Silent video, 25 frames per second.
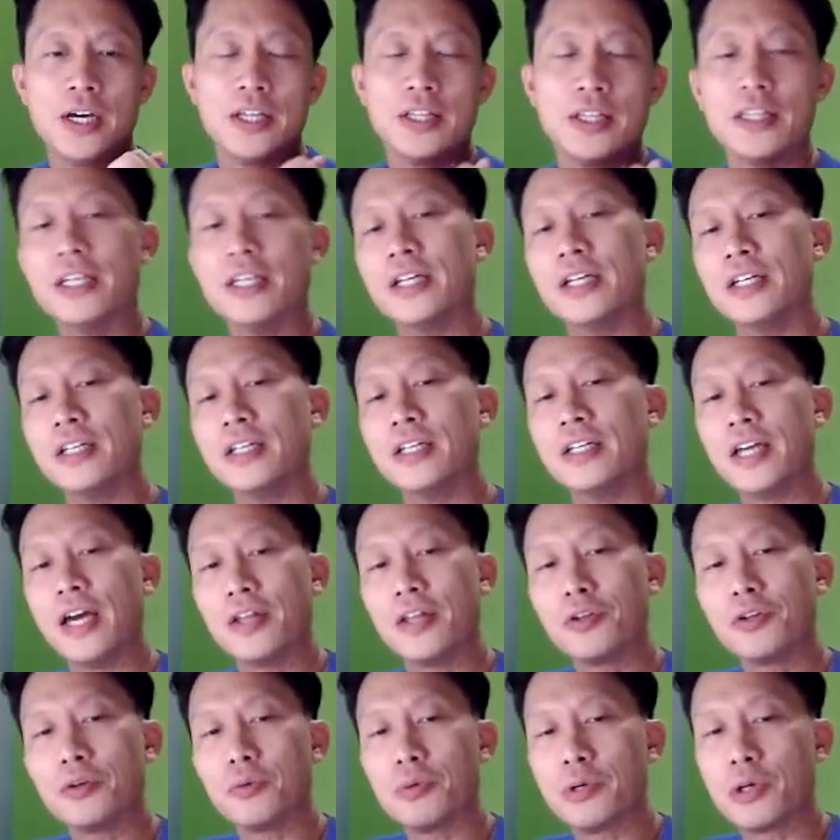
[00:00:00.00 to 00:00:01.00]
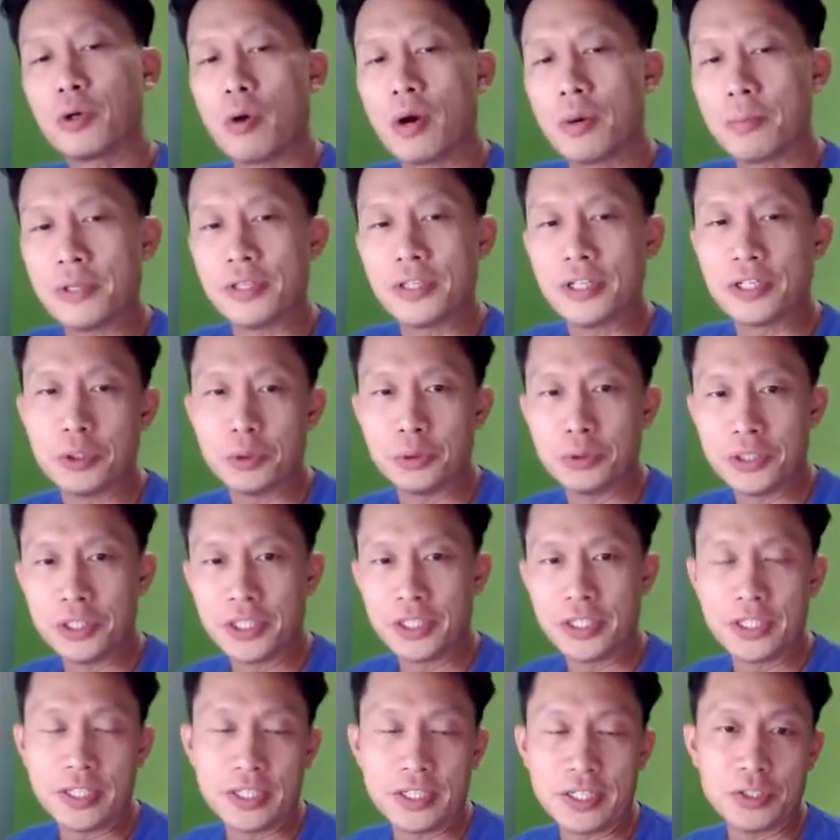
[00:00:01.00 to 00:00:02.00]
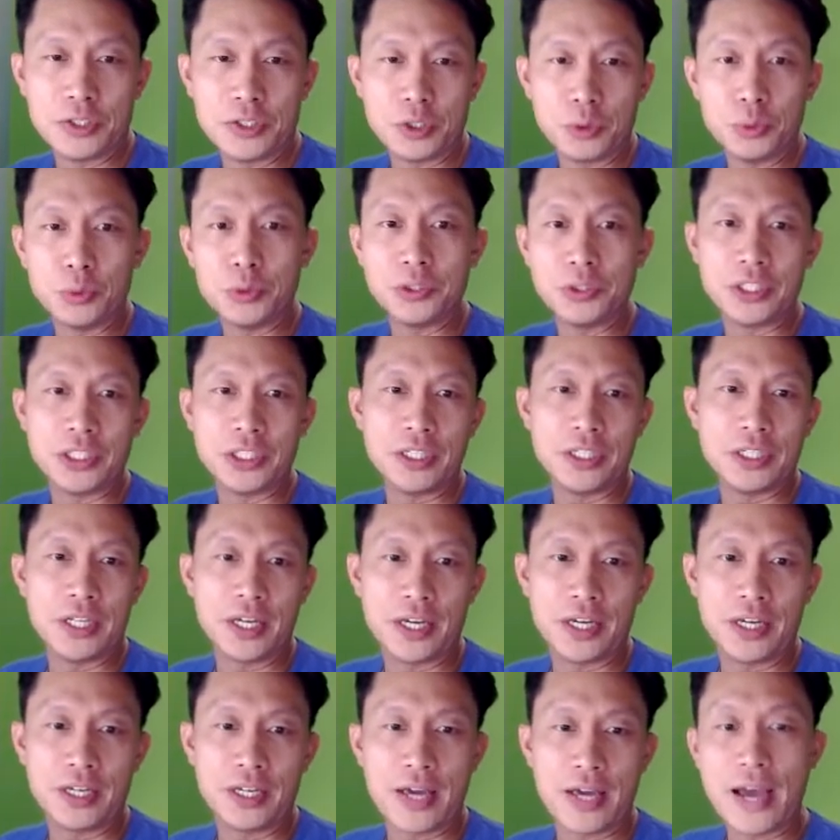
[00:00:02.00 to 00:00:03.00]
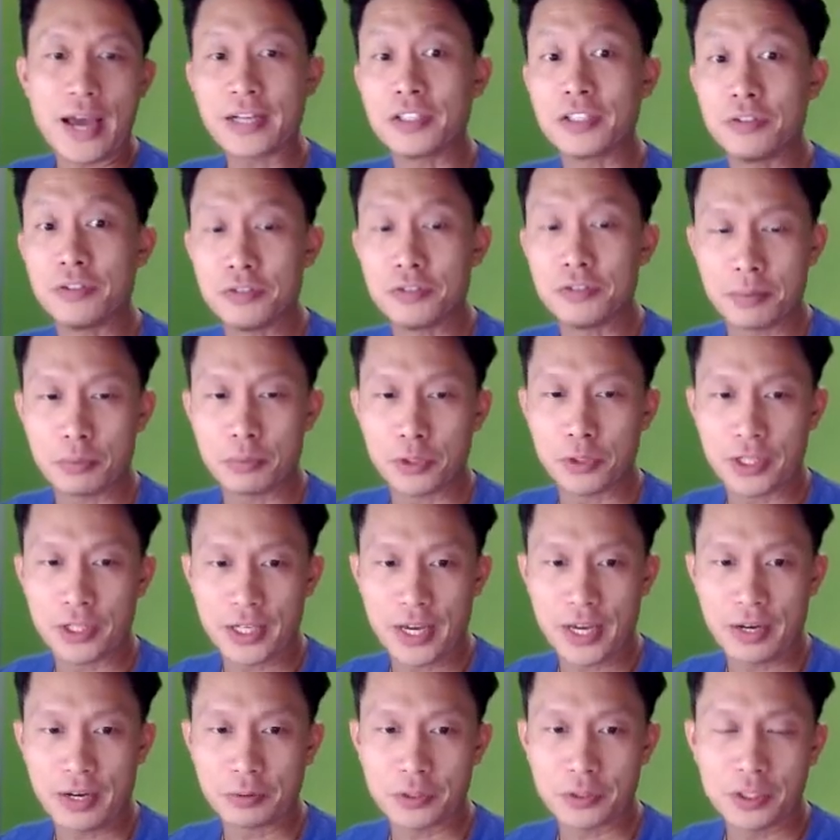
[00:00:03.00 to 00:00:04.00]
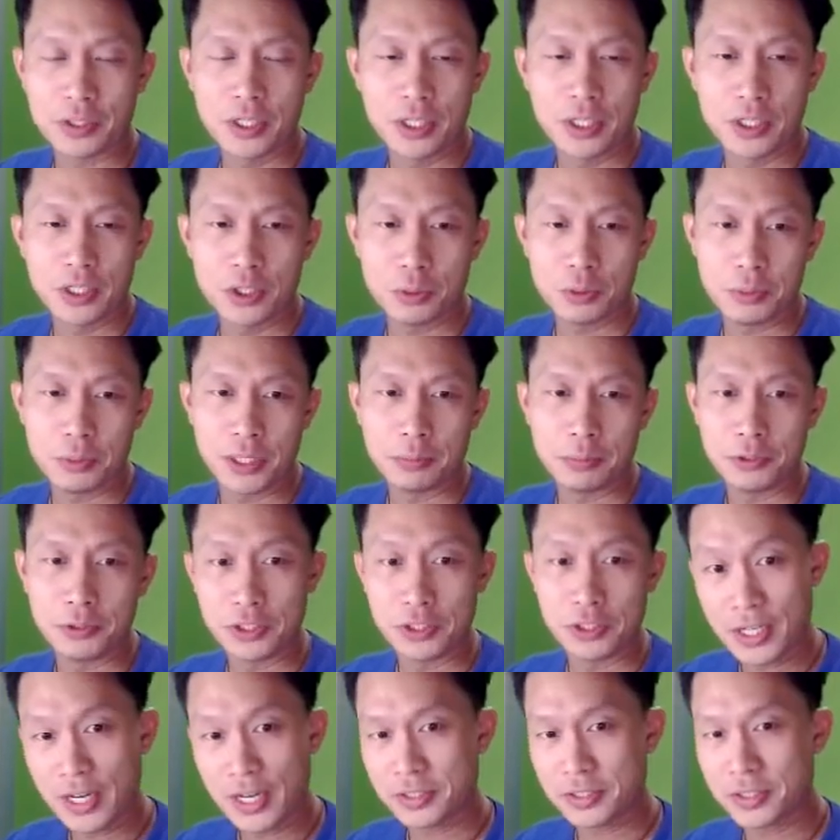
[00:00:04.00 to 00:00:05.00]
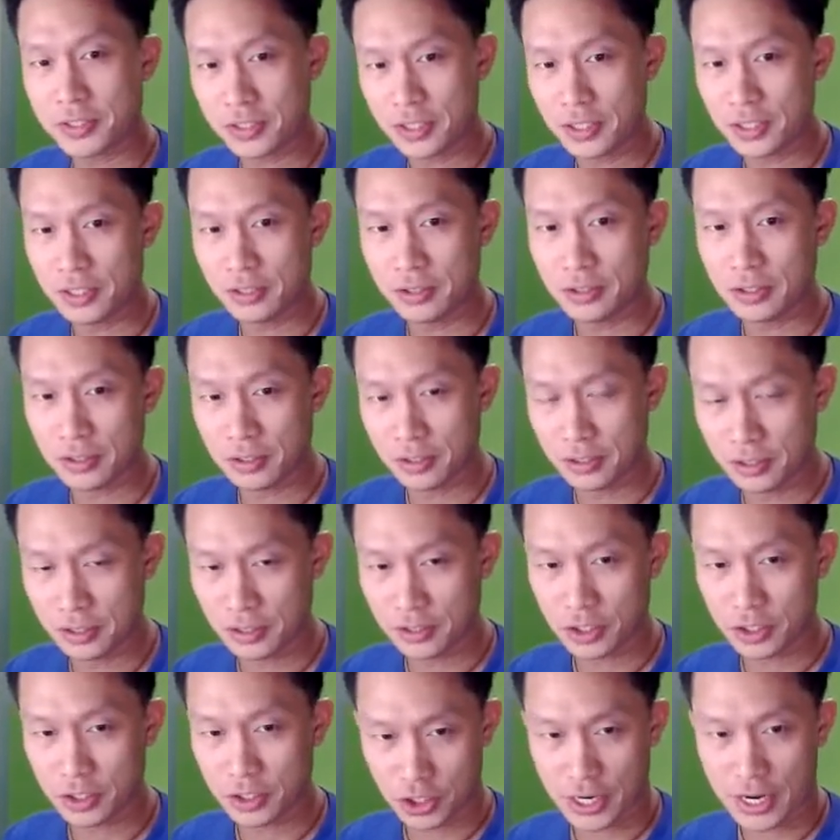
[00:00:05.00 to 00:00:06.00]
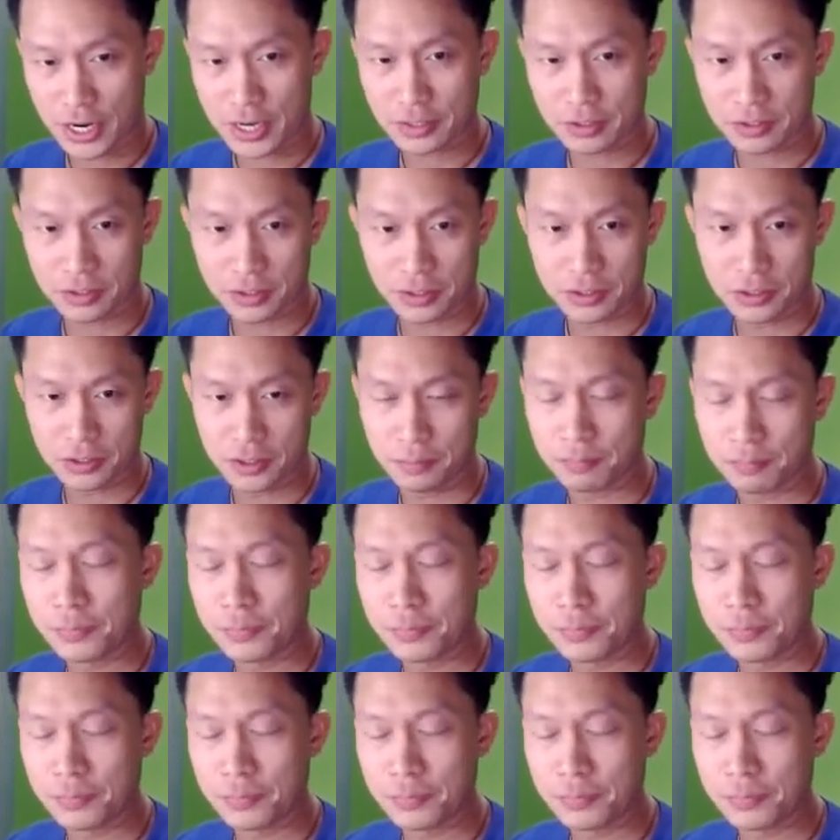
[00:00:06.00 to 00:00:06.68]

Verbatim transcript: The other requirement that you will need is you will need an active Sendbird account to be able to test the chat system.